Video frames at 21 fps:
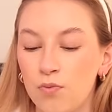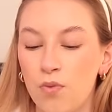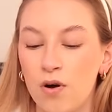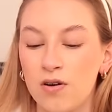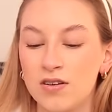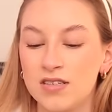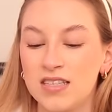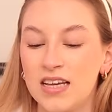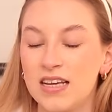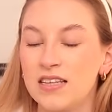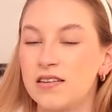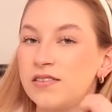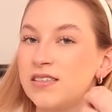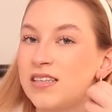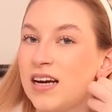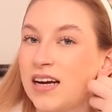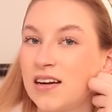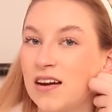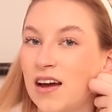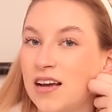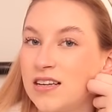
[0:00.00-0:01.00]
Whilst these have
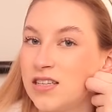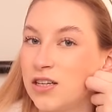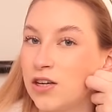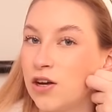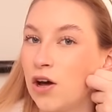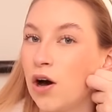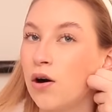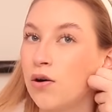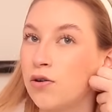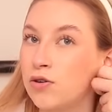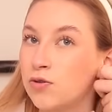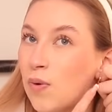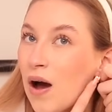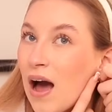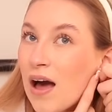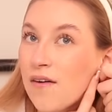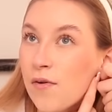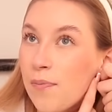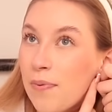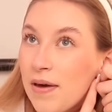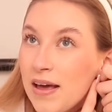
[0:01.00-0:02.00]
stayed nice and gold,
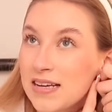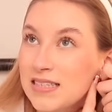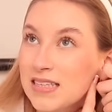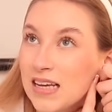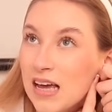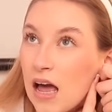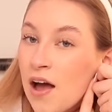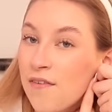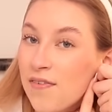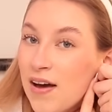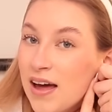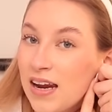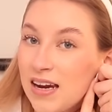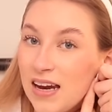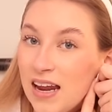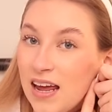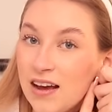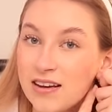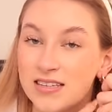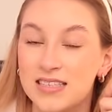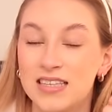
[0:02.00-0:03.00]
whatever piercing I've had in
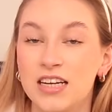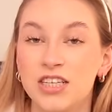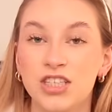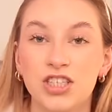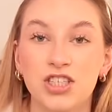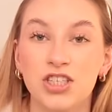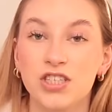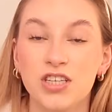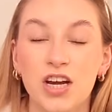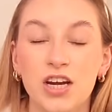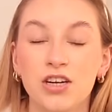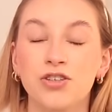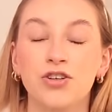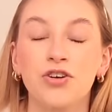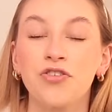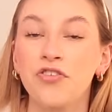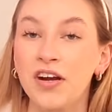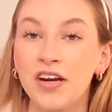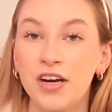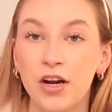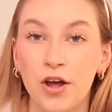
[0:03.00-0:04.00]
here has literally just turned
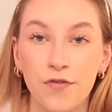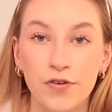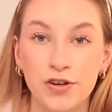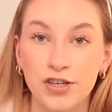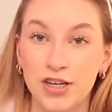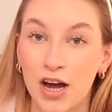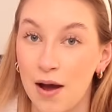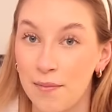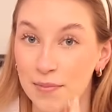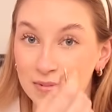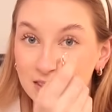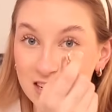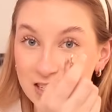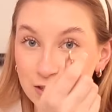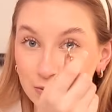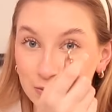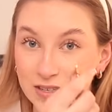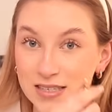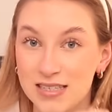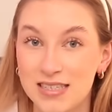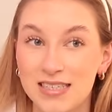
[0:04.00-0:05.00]
green over time and this
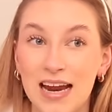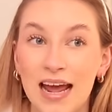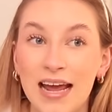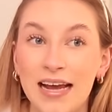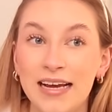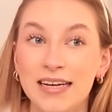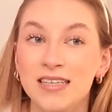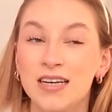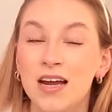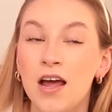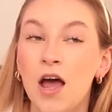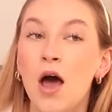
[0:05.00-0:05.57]
one stayed.